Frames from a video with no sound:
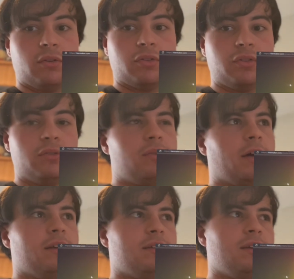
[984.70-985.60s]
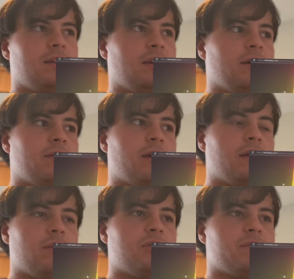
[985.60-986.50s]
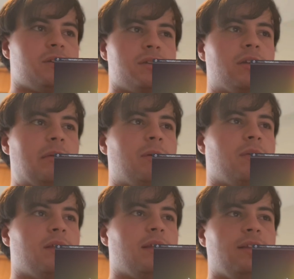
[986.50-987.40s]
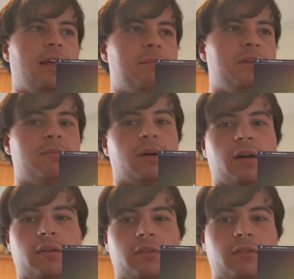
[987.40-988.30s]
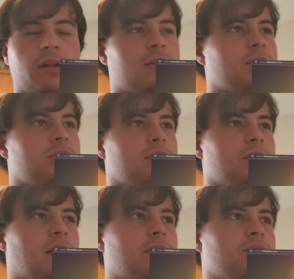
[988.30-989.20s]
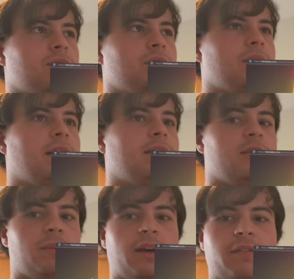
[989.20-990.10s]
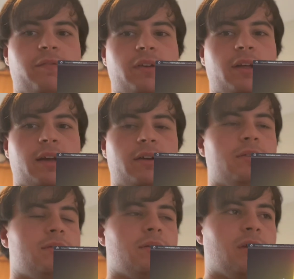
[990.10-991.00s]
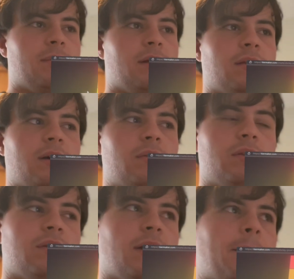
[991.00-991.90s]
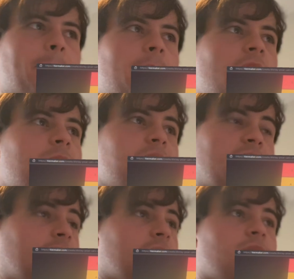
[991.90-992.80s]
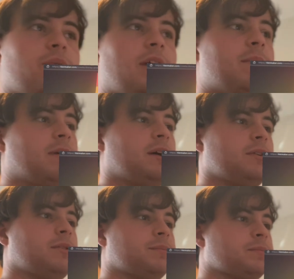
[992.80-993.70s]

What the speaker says: too. I did hear that it was originally going to be one of the Lemon models. Not sure how true that is, but I feel like I heard something about that one time. But yeah, great model.